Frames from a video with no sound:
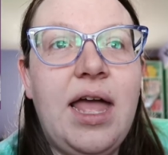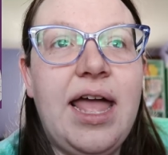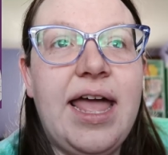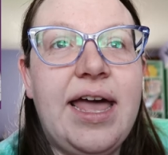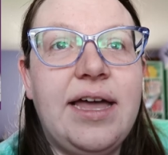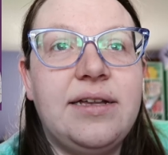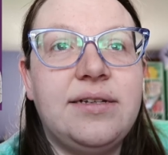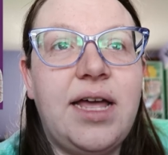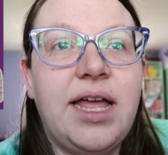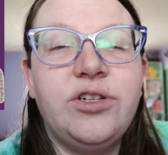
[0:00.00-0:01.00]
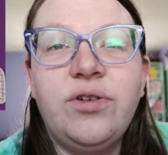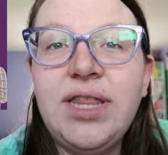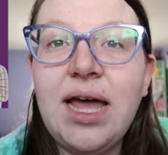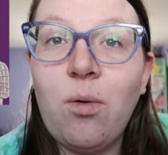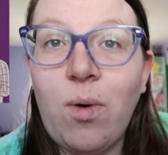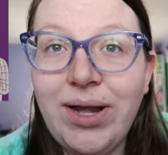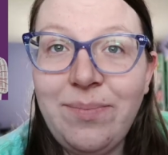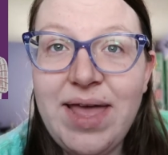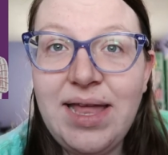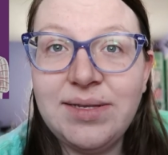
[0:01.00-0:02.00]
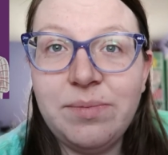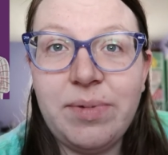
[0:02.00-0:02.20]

and I enjoyed that quite a bit,